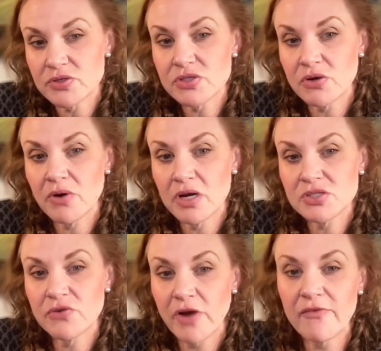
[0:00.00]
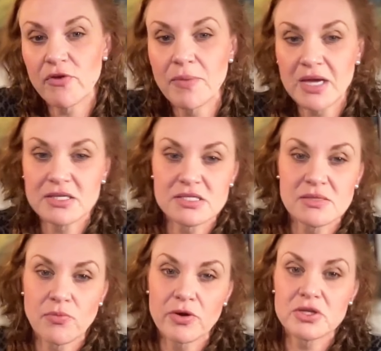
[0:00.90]
So a survival
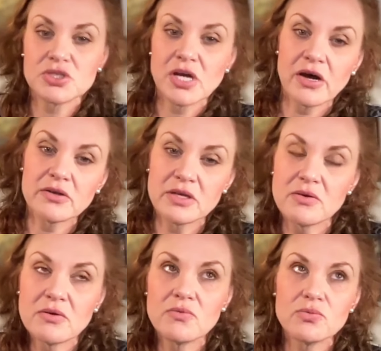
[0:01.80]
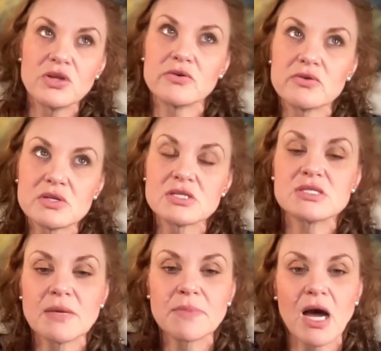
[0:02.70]
mechanism where the child, they're
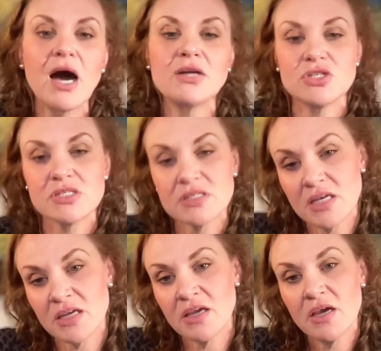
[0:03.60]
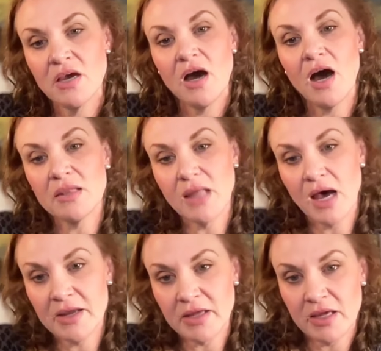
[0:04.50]
subconsciously
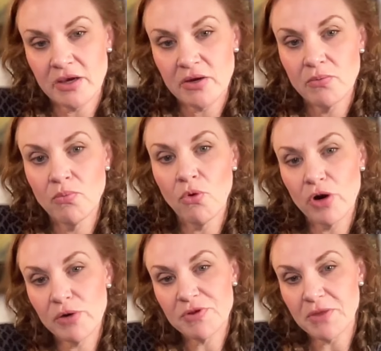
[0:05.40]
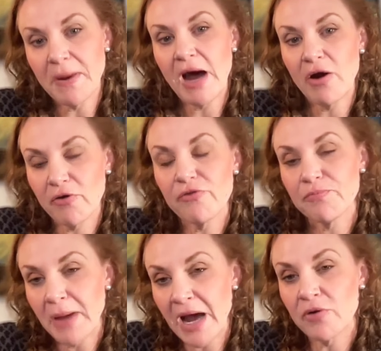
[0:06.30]
aligning more with the
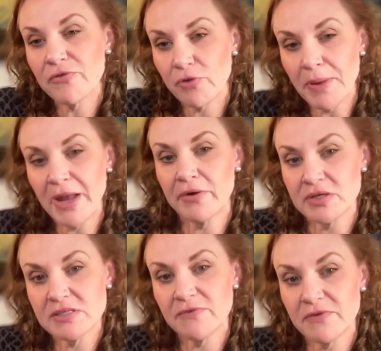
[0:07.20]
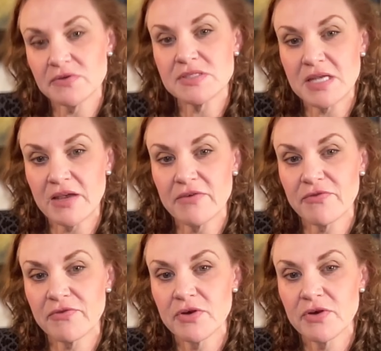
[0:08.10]
powerful parent to feel safe.